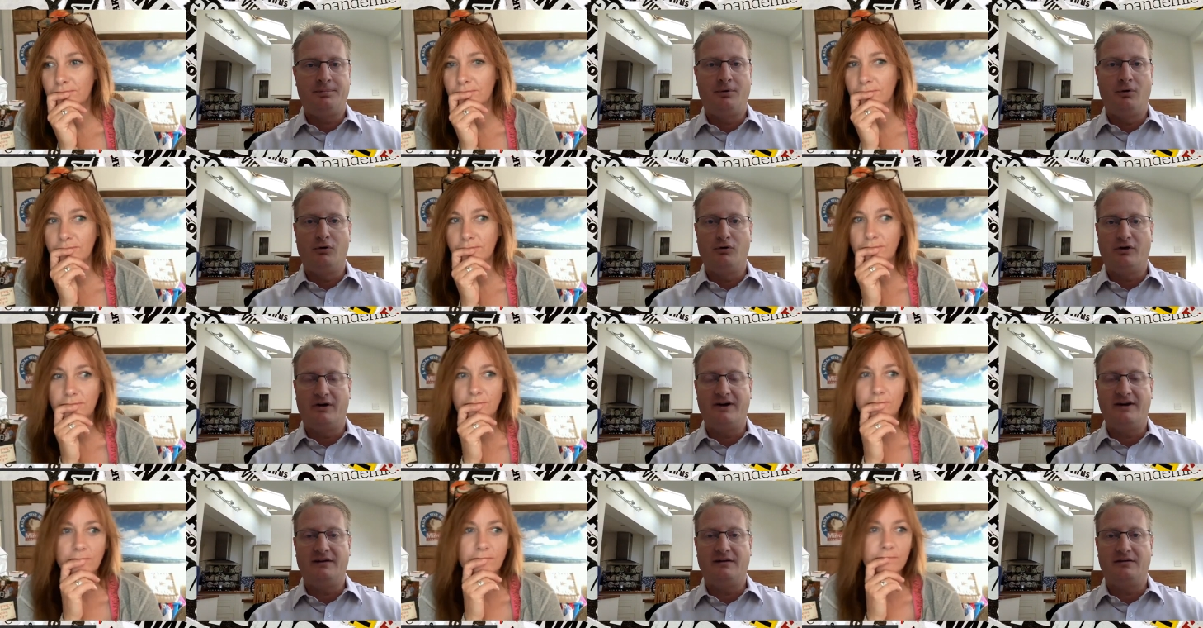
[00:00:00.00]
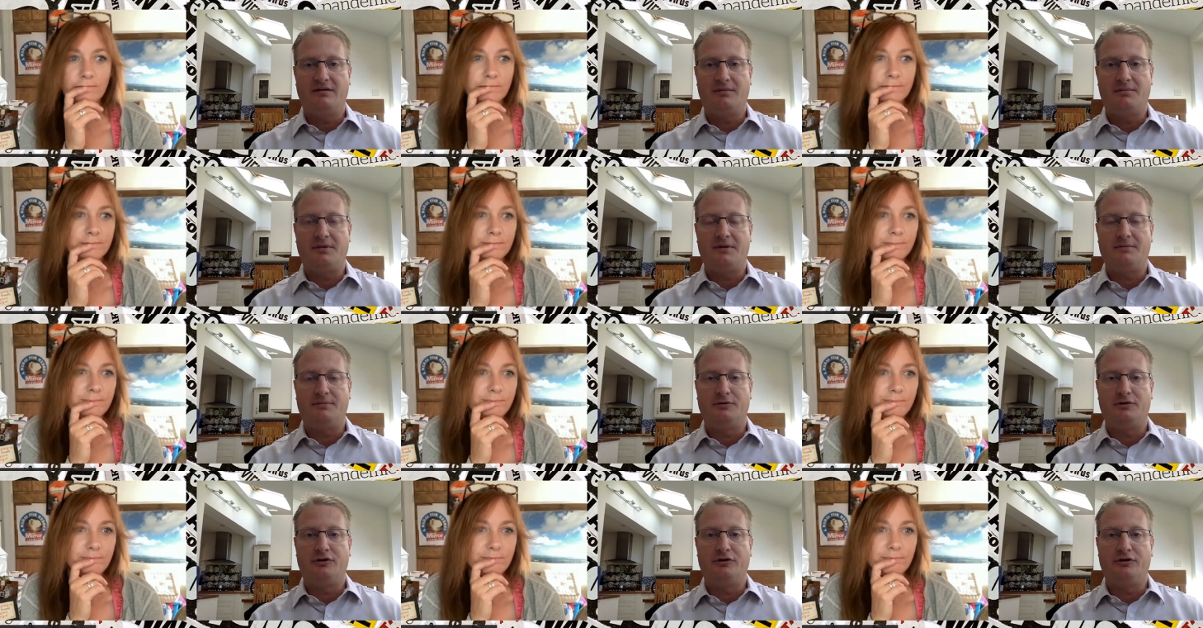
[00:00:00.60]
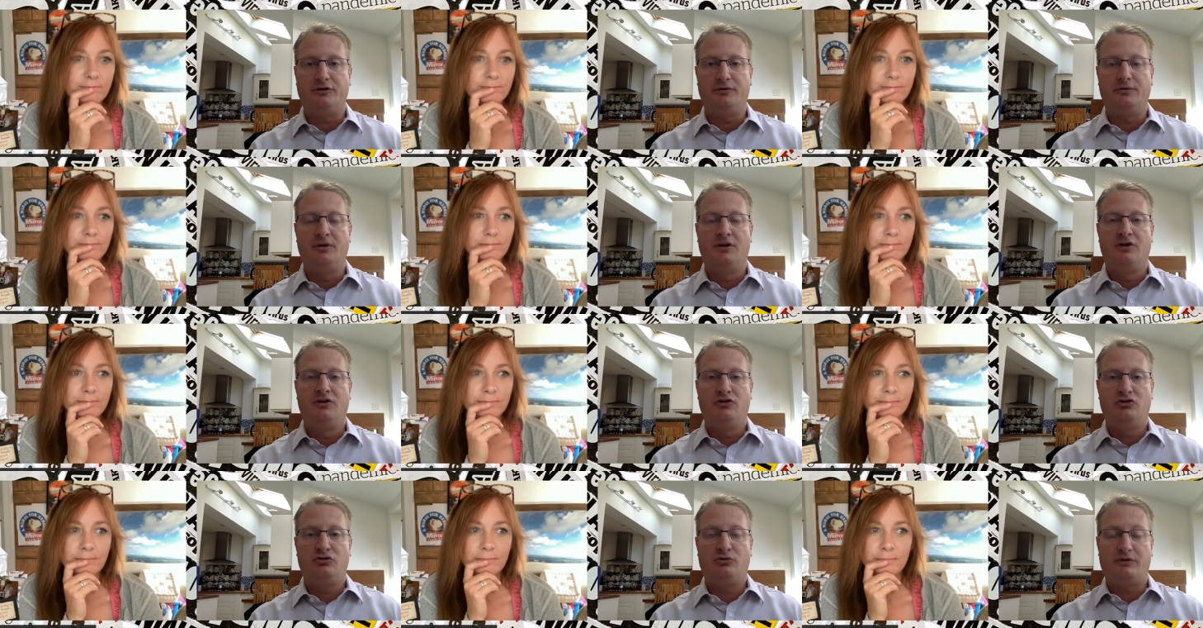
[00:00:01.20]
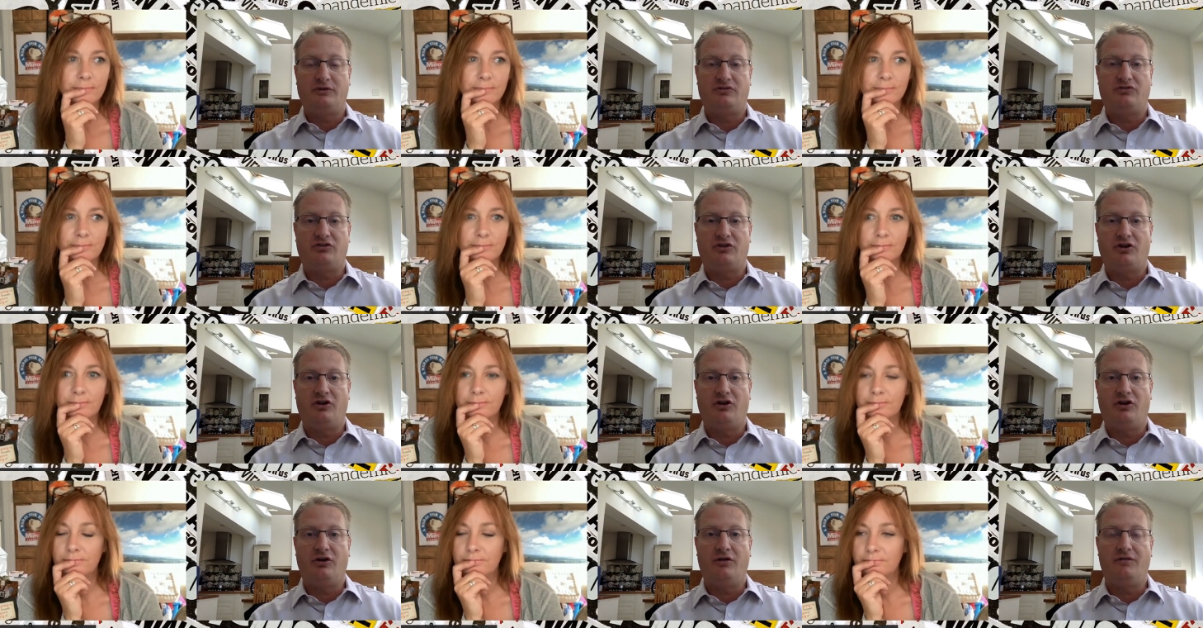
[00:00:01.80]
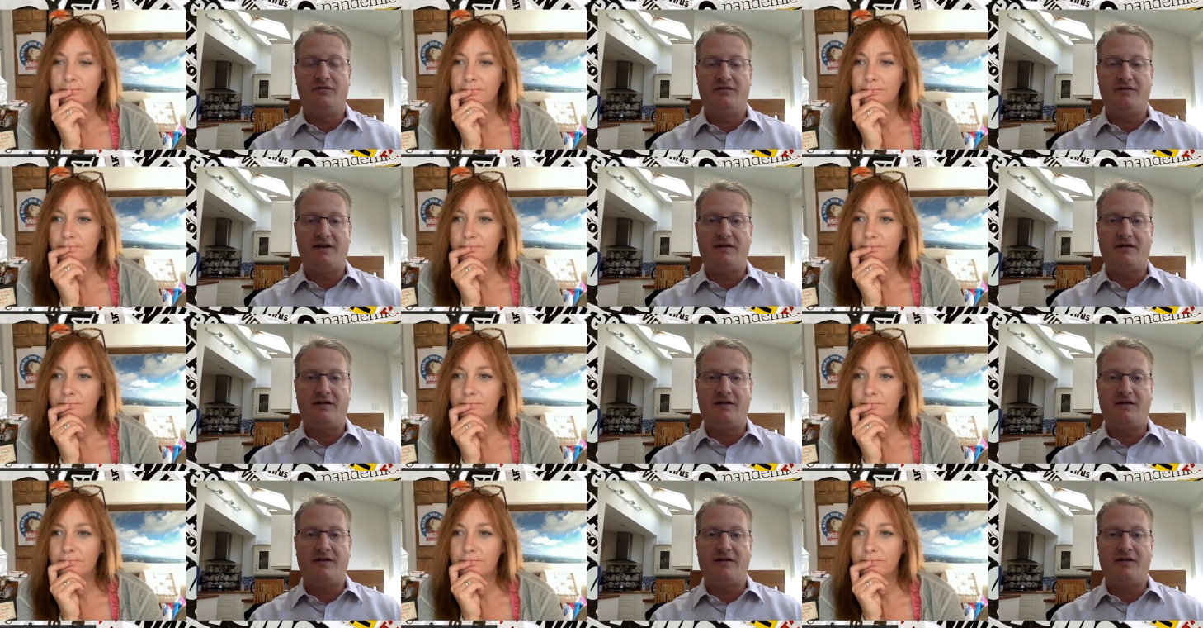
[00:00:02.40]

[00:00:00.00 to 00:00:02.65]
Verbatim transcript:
Speaker 1: brought in the people who switched to her